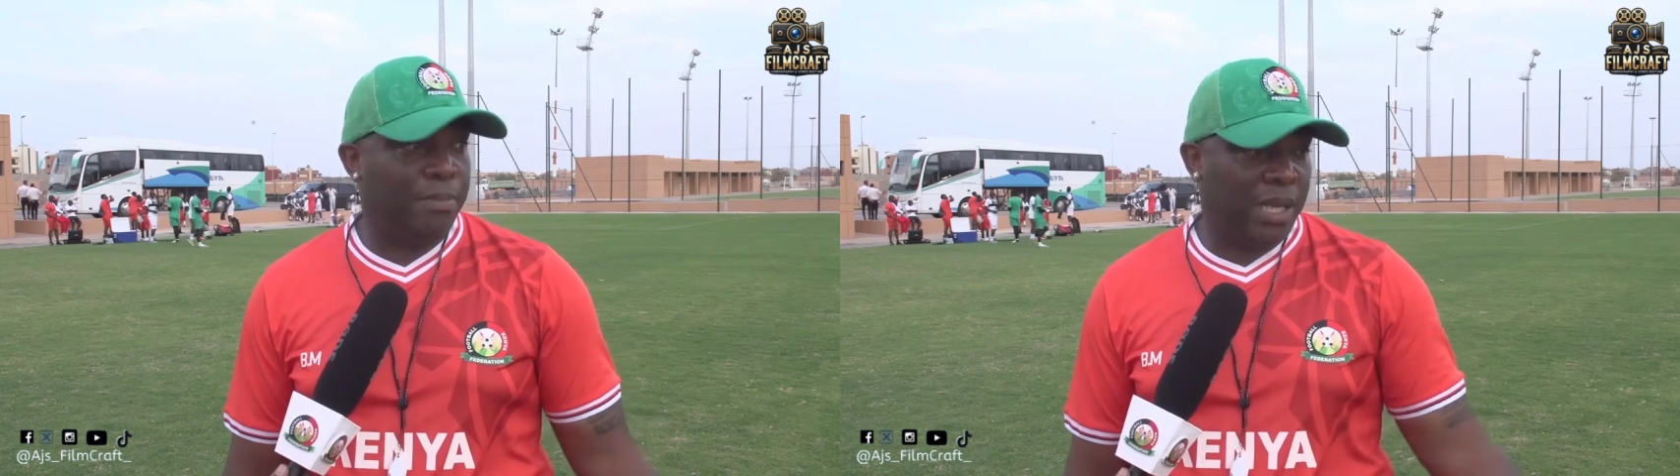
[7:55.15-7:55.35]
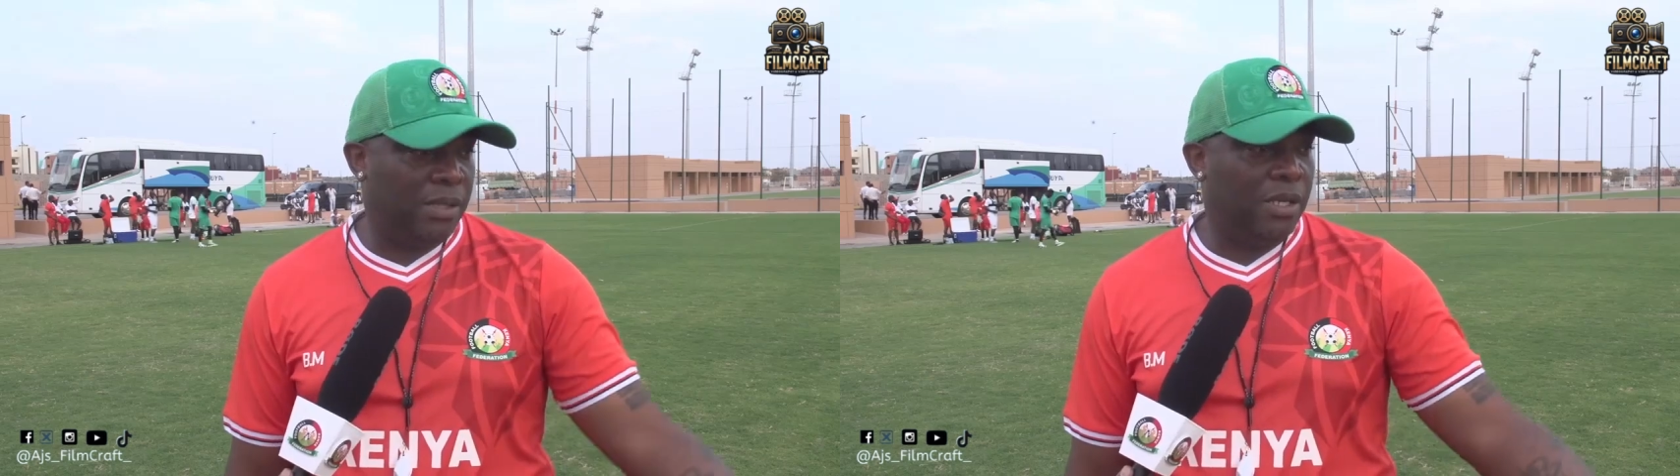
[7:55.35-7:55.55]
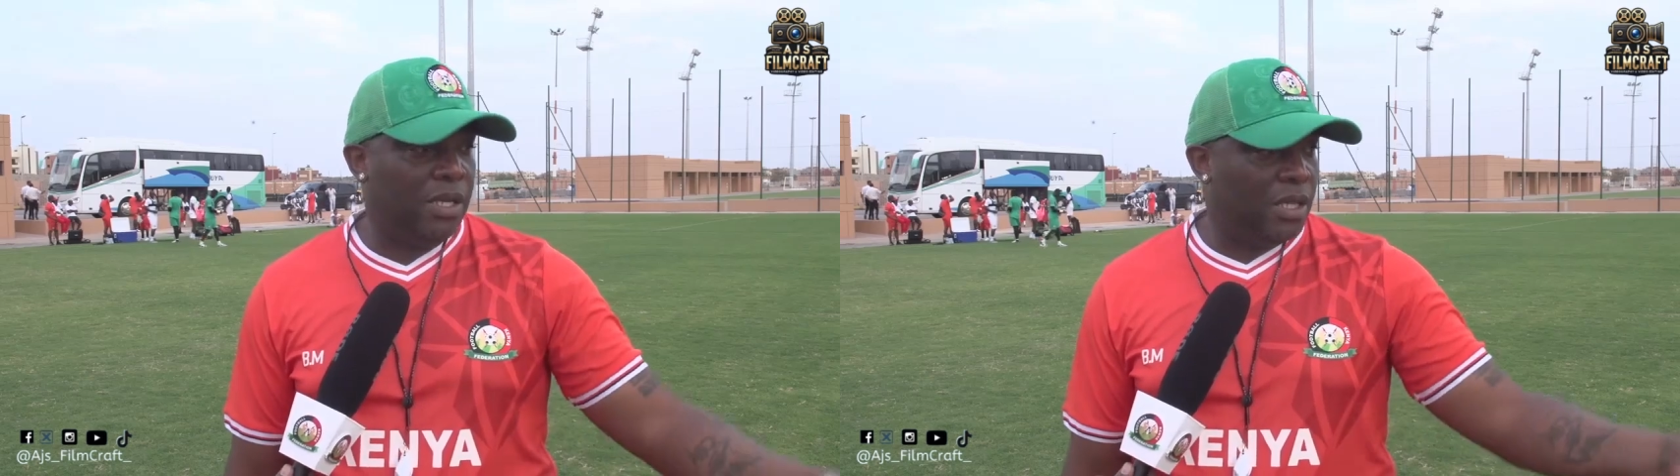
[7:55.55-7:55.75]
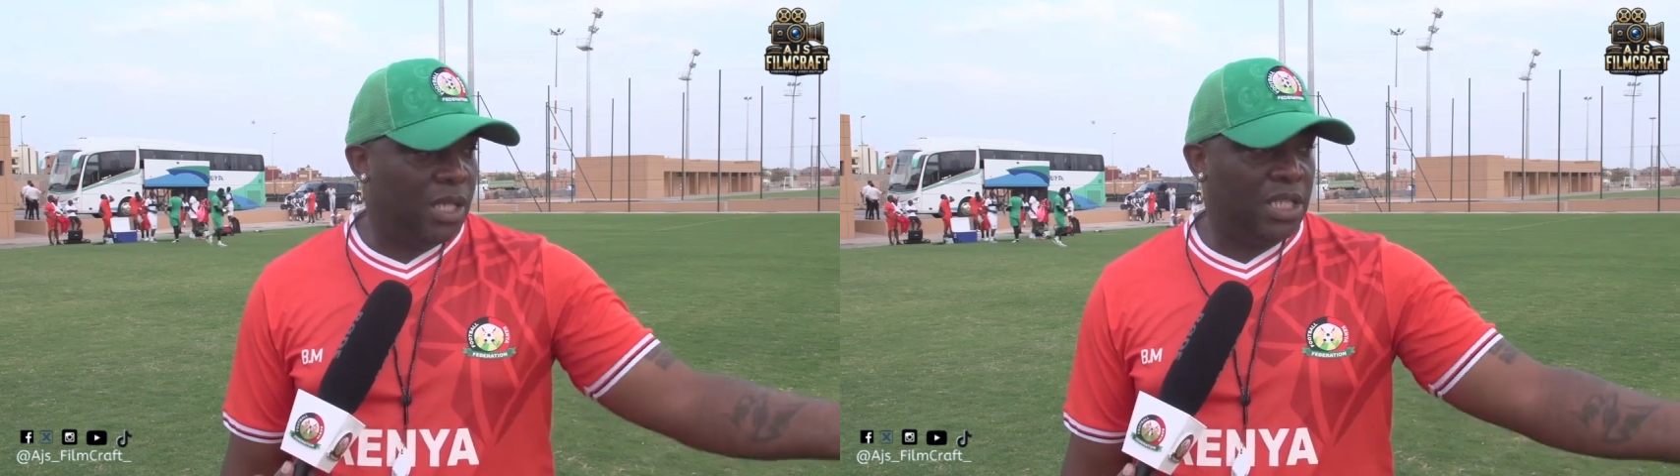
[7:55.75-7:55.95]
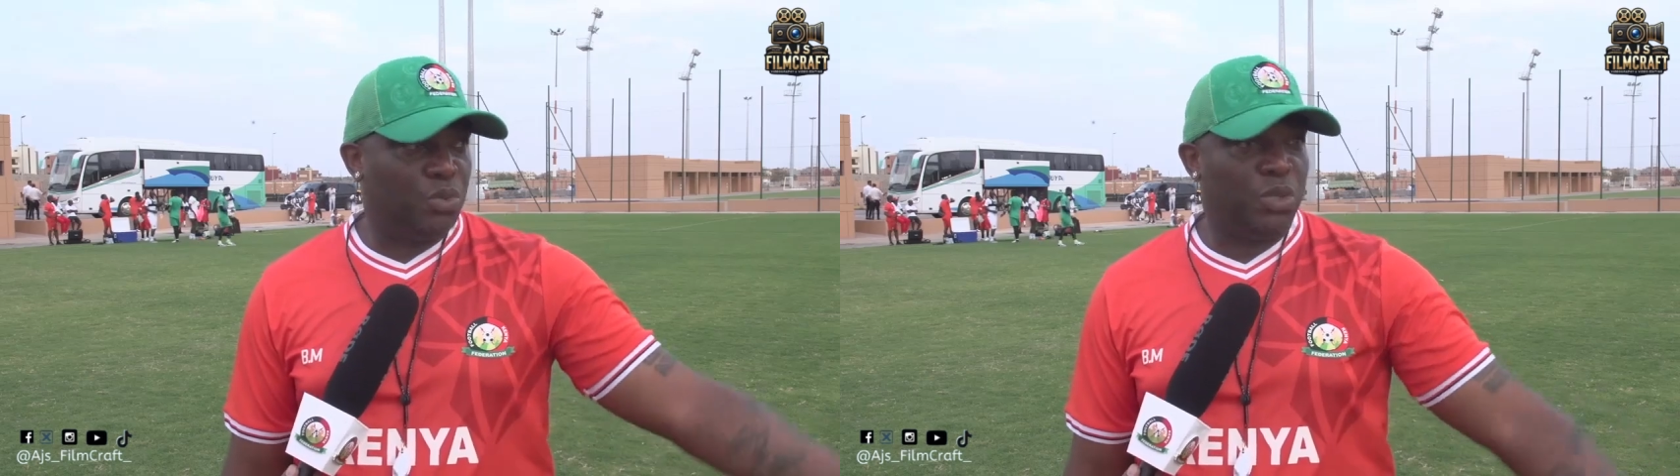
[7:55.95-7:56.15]
But
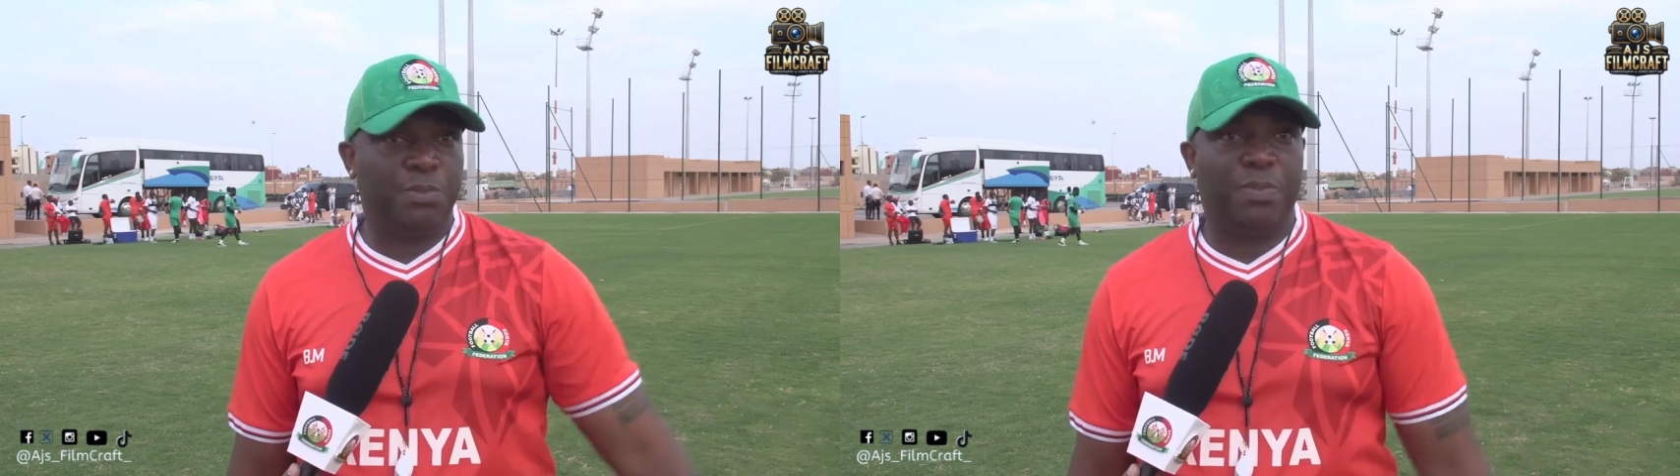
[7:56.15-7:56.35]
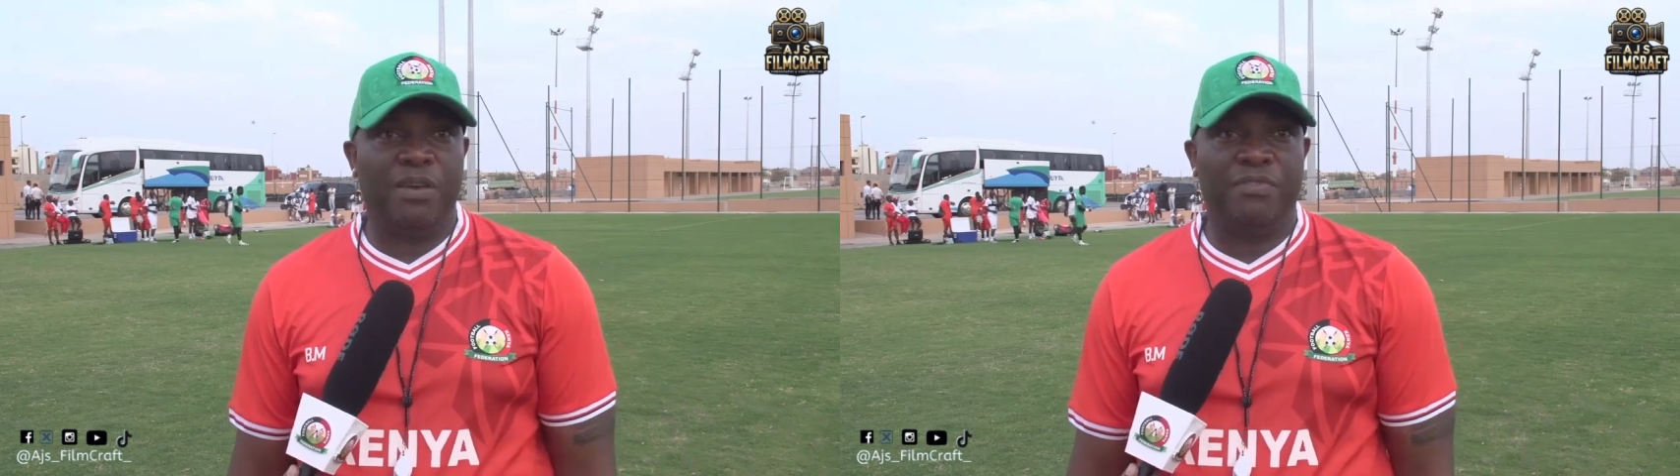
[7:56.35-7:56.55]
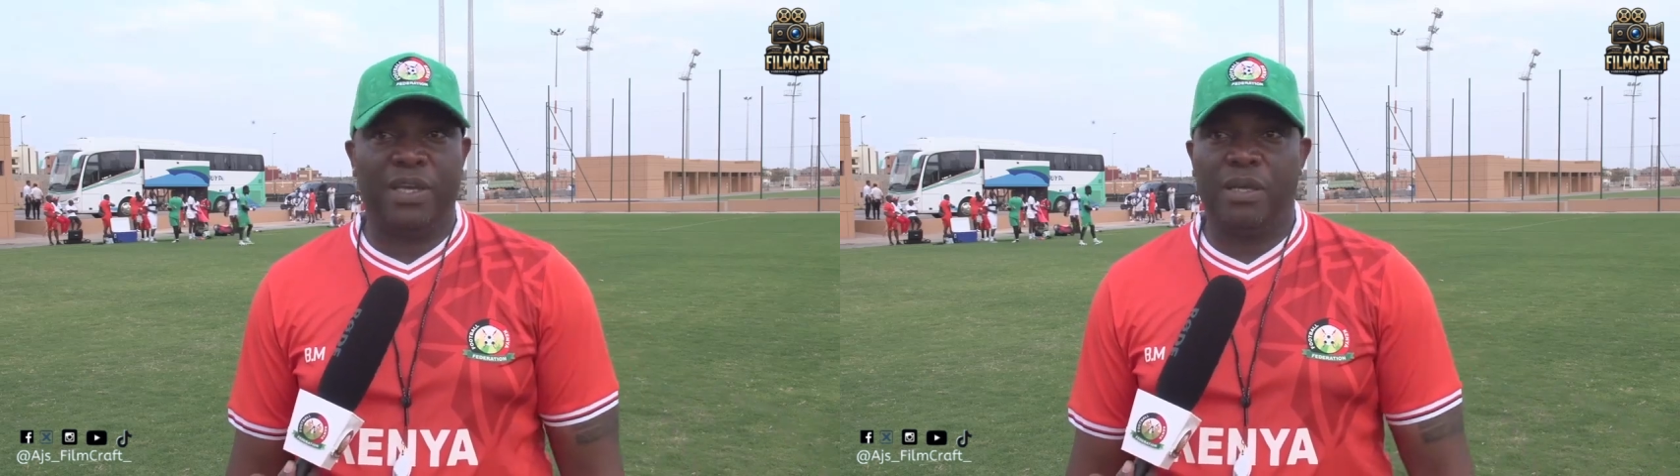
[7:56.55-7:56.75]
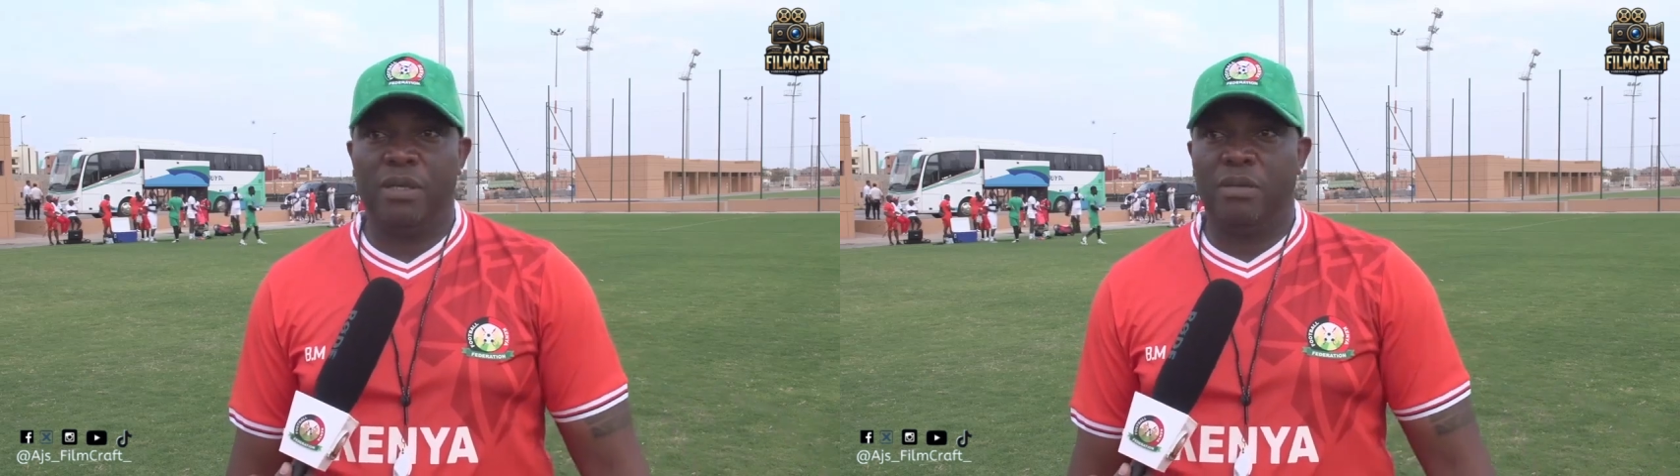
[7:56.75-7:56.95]
this was perfect.